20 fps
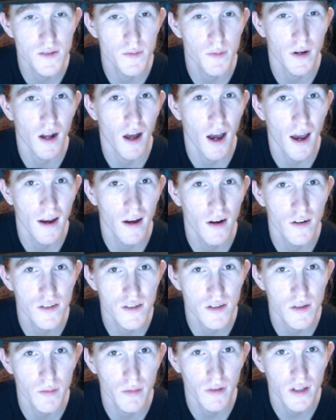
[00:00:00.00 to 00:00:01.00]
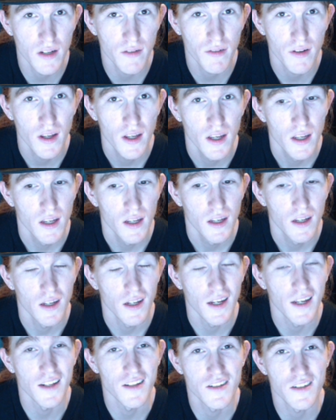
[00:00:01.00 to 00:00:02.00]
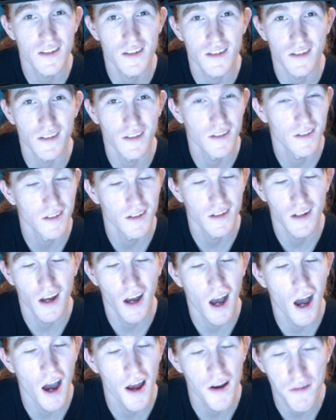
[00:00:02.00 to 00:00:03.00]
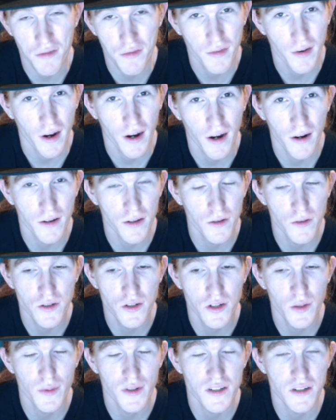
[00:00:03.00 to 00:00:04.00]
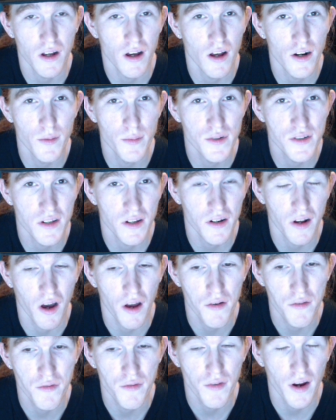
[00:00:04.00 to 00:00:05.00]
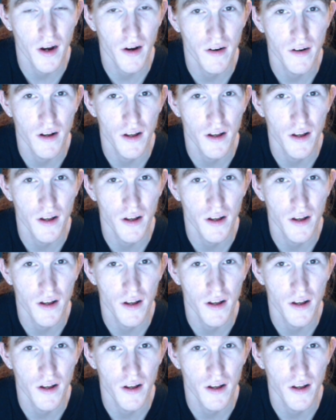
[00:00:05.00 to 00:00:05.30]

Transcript: but I honestly believe it's unfair. YouTube is 100% unfair and